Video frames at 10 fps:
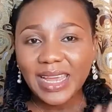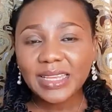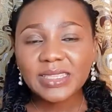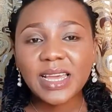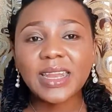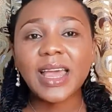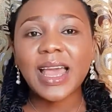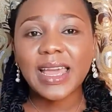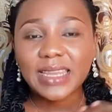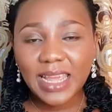Internal
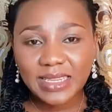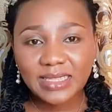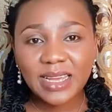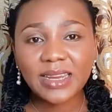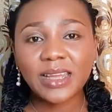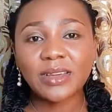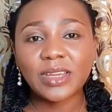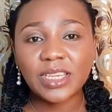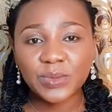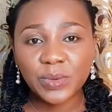and external
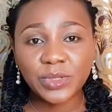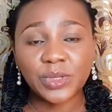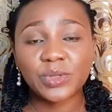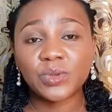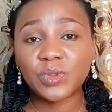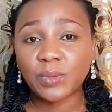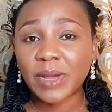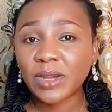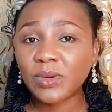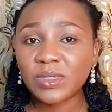exposure to
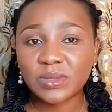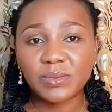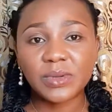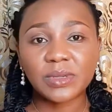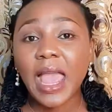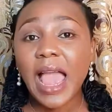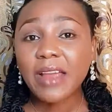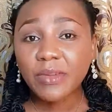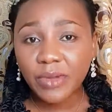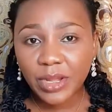tobacco smoke
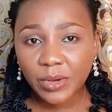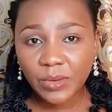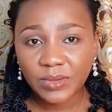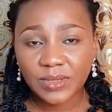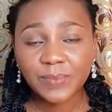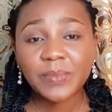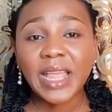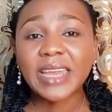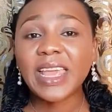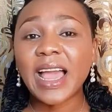and wrinkles
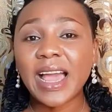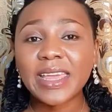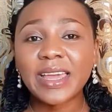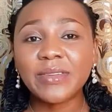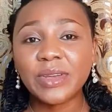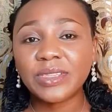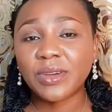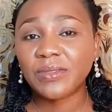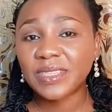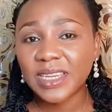and a higher risk
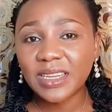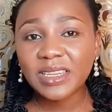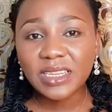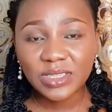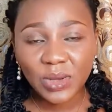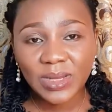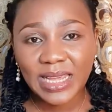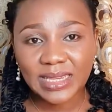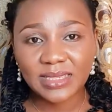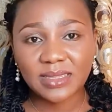of skin
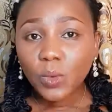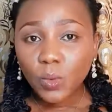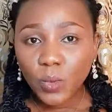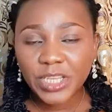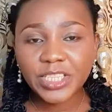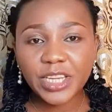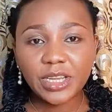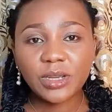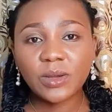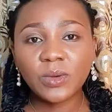disorders, which
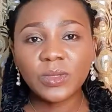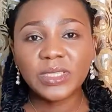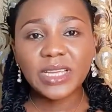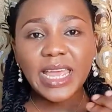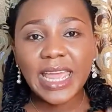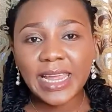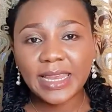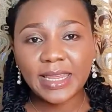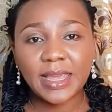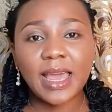include
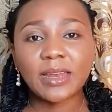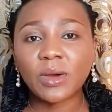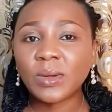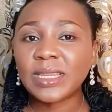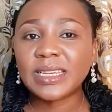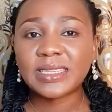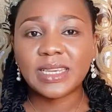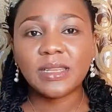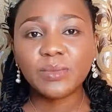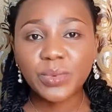acne and other
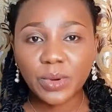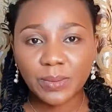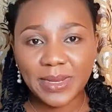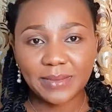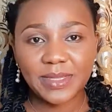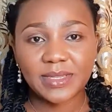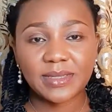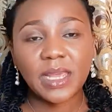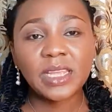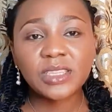skin problems.
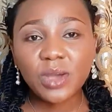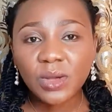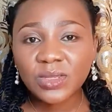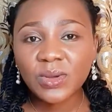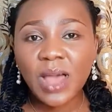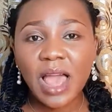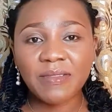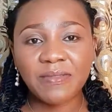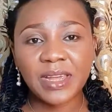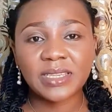It also
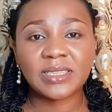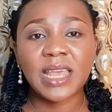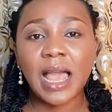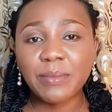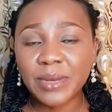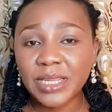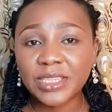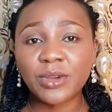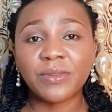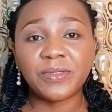affects the
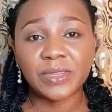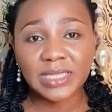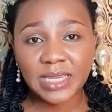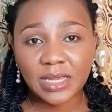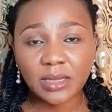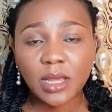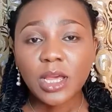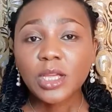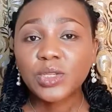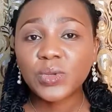ability of your skin
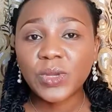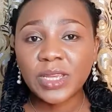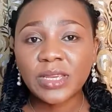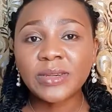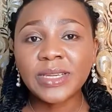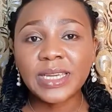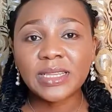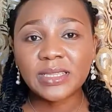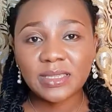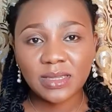to heal
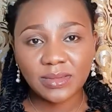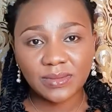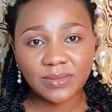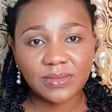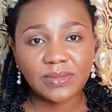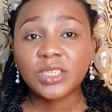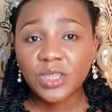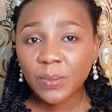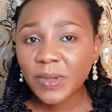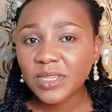itself.
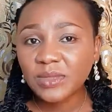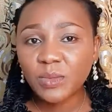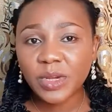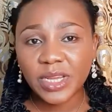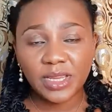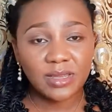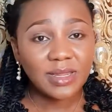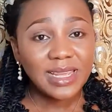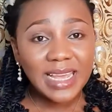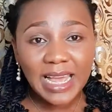Stopping smoking
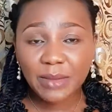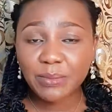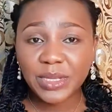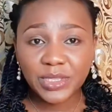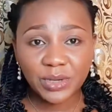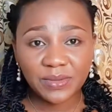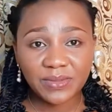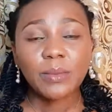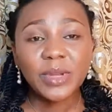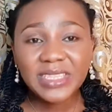can be tough,
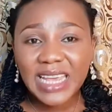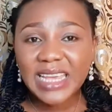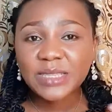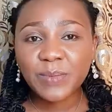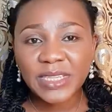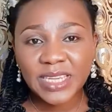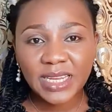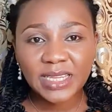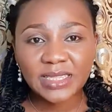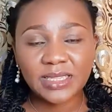but a
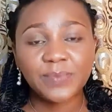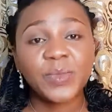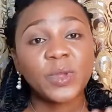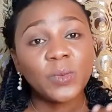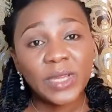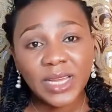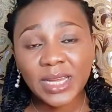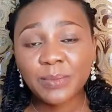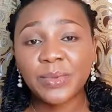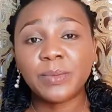specialist will
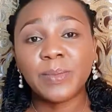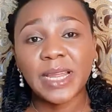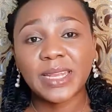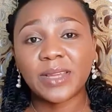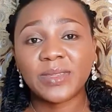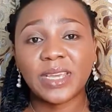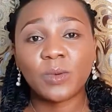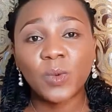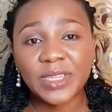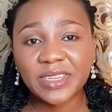help you plan out a
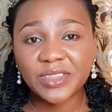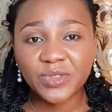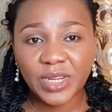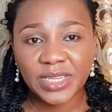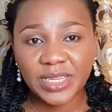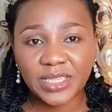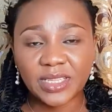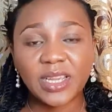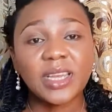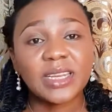quitting strategy
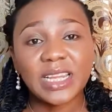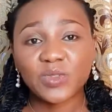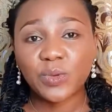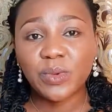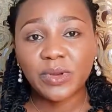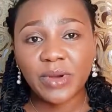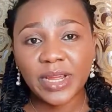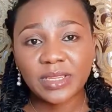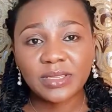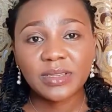that will be
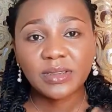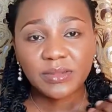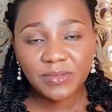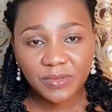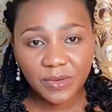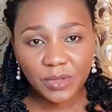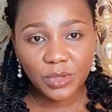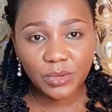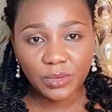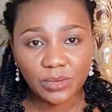right for
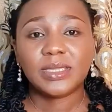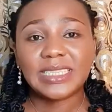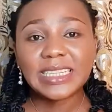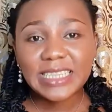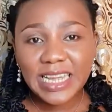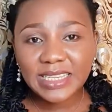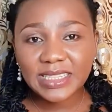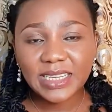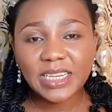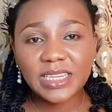you. The
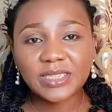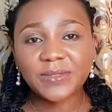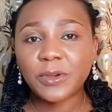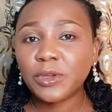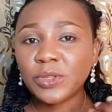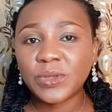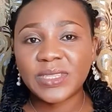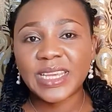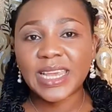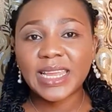next is for you to
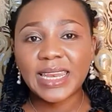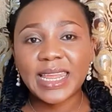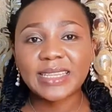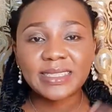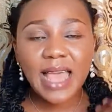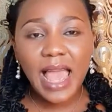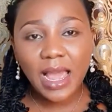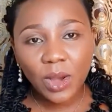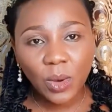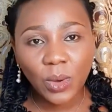take less
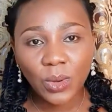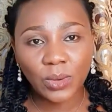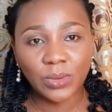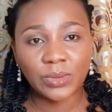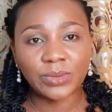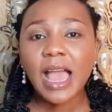alcohol.